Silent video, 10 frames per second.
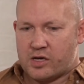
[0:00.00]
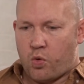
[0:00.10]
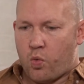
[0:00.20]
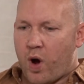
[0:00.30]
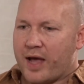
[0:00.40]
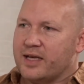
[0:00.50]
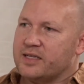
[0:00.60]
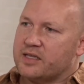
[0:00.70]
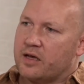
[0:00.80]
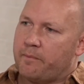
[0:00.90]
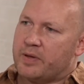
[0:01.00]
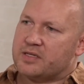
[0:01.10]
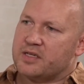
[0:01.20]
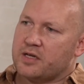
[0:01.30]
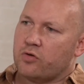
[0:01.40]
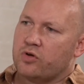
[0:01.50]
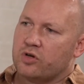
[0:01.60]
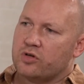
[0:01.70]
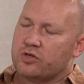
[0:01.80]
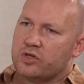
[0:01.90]
ways that a business owner
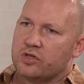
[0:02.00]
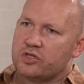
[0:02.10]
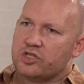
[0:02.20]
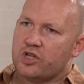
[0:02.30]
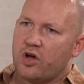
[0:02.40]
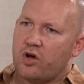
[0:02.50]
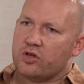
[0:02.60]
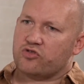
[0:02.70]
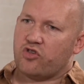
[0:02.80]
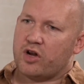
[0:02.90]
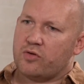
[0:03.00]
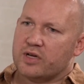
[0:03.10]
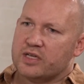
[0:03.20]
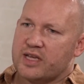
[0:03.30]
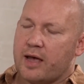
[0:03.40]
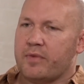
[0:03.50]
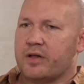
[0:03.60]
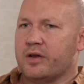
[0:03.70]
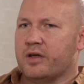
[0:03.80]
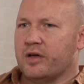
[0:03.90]
could start trying to
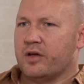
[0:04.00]
examine